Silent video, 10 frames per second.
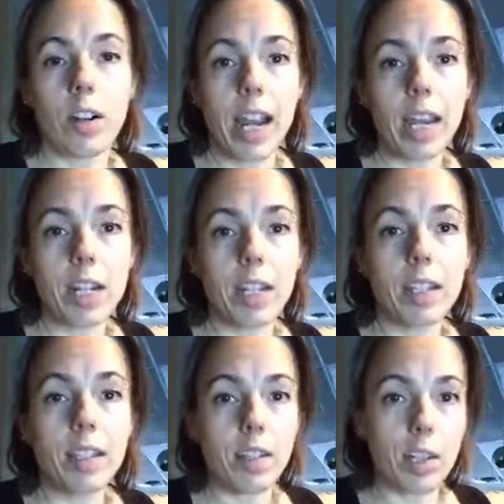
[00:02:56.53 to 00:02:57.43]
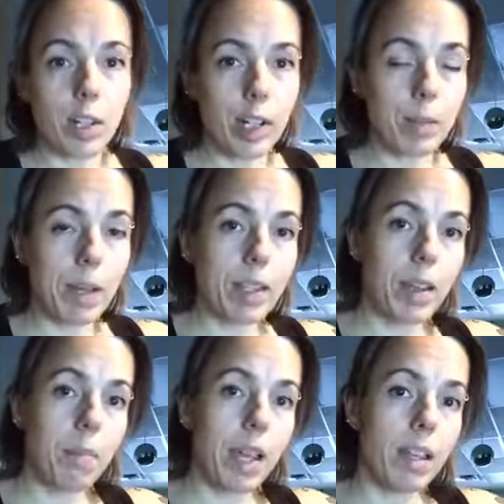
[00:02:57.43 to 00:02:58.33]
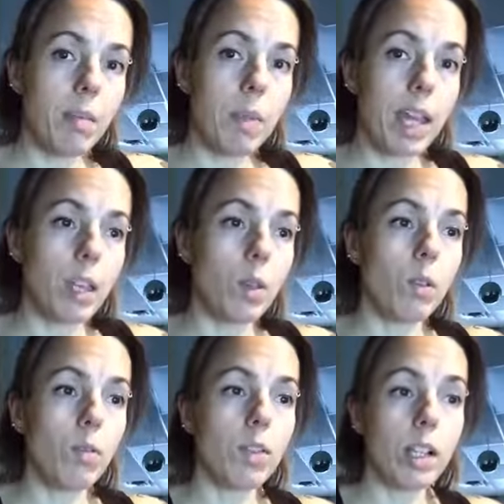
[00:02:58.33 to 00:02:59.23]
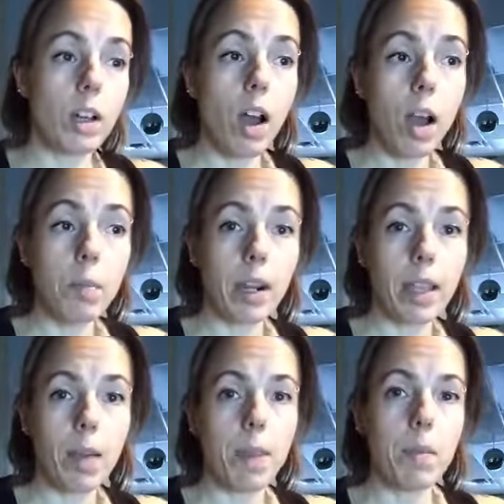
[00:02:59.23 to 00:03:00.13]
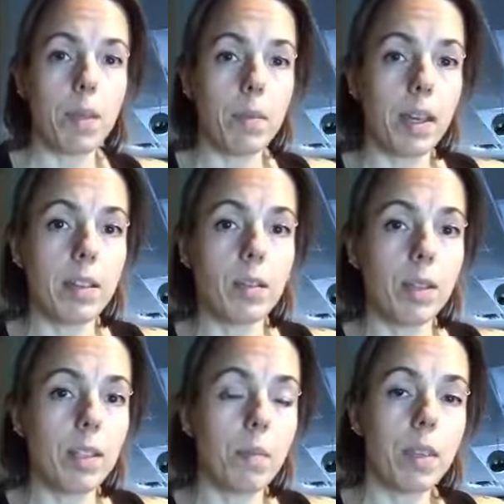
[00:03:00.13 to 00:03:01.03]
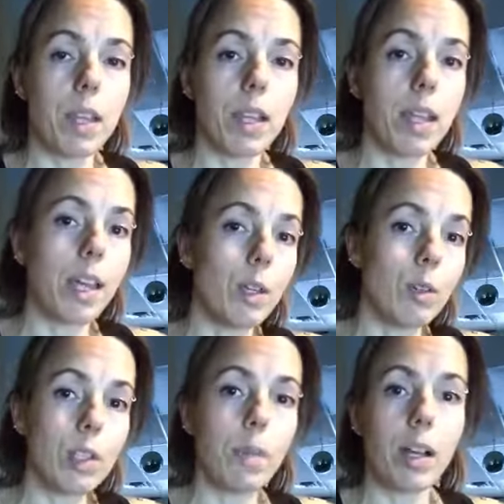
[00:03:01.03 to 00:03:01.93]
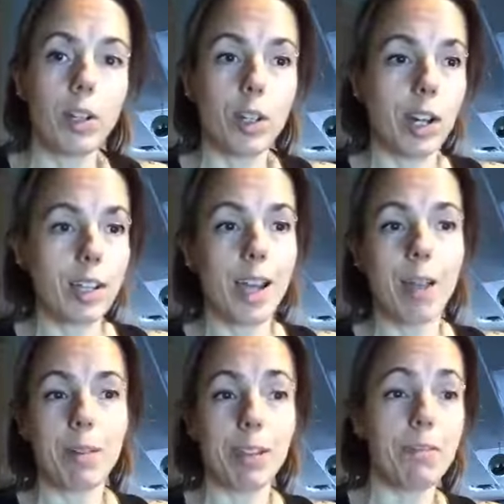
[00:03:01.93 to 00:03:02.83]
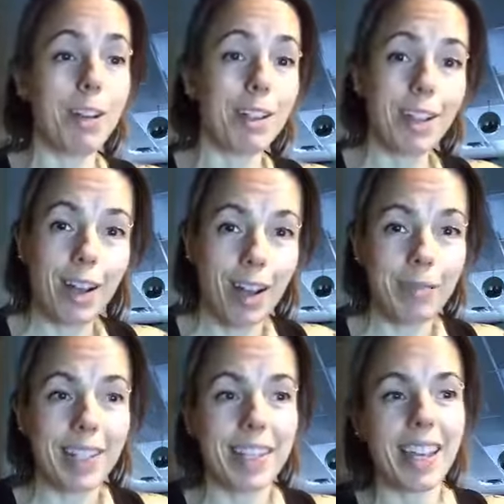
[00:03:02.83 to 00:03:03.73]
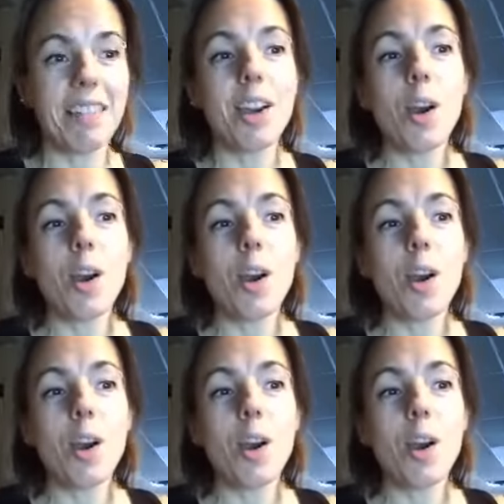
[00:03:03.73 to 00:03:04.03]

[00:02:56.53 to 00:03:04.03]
or, anxious there are certain smells that might make you feel calmer and that might be because it was something that smelled during a time where you felt calm and safe